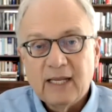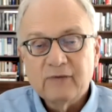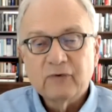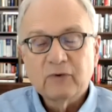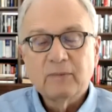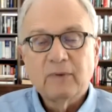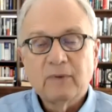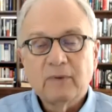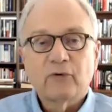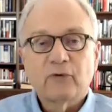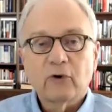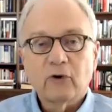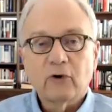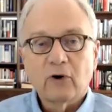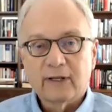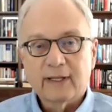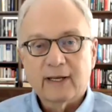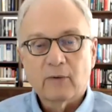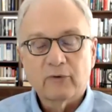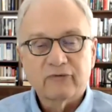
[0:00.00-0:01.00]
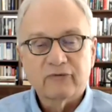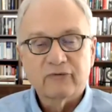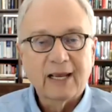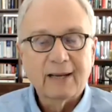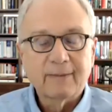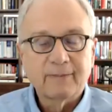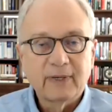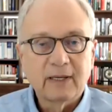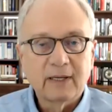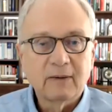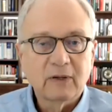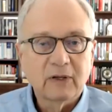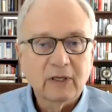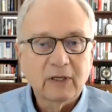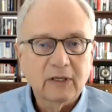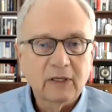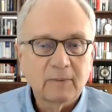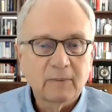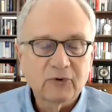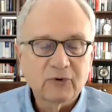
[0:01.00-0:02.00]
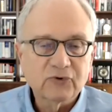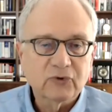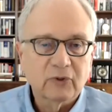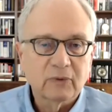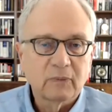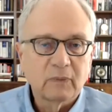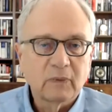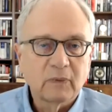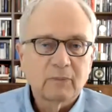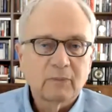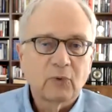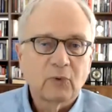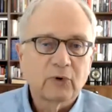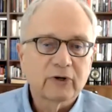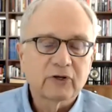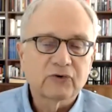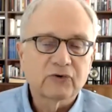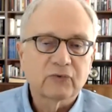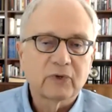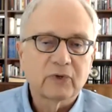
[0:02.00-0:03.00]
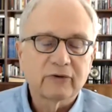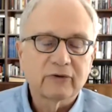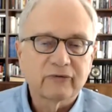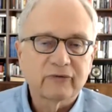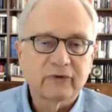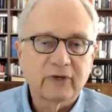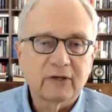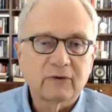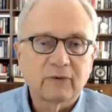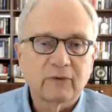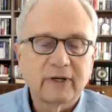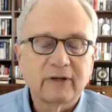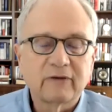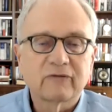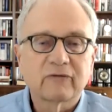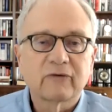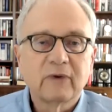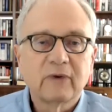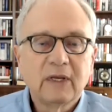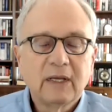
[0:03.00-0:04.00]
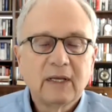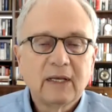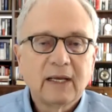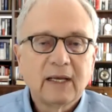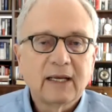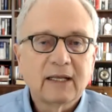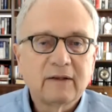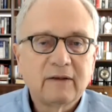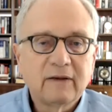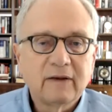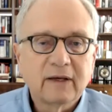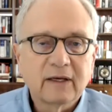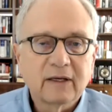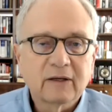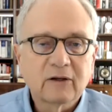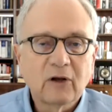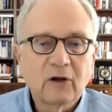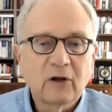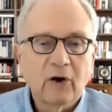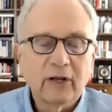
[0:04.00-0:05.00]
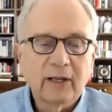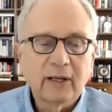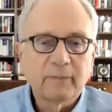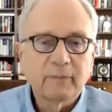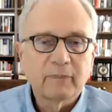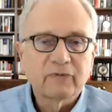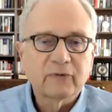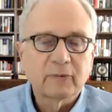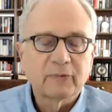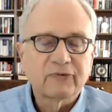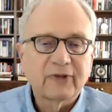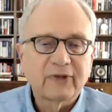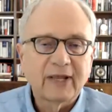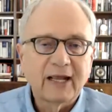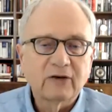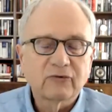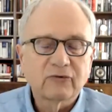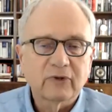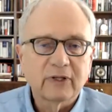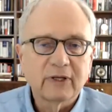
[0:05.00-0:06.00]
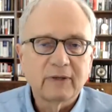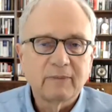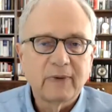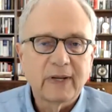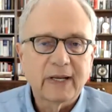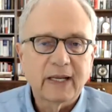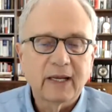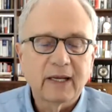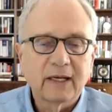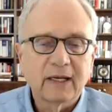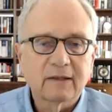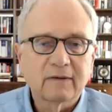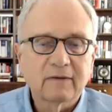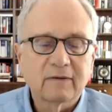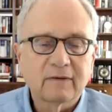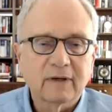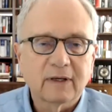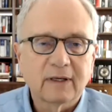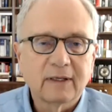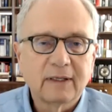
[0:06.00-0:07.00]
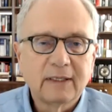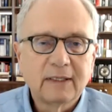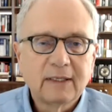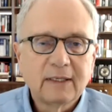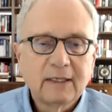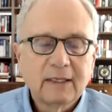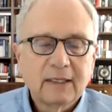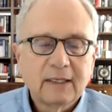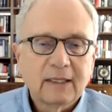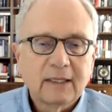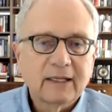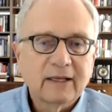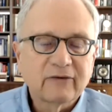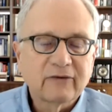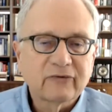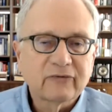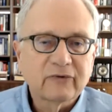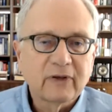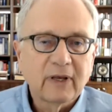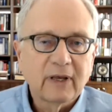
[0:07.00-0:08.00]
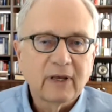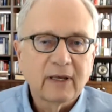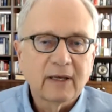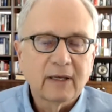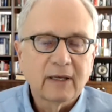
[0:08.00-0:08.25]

even before all that was happening, commercial mortgage real estate rates had gone up substantially, making it less